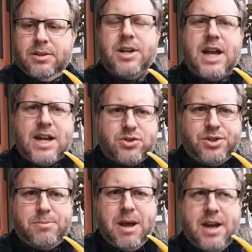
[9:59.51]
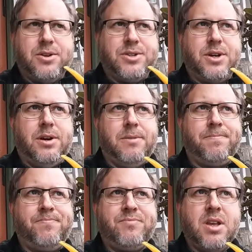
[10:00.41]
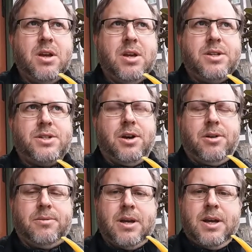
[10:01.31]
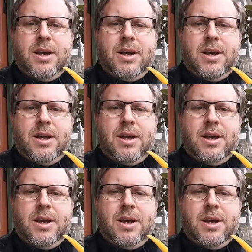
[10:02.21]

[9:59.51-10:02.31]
The natural tobaccos are. So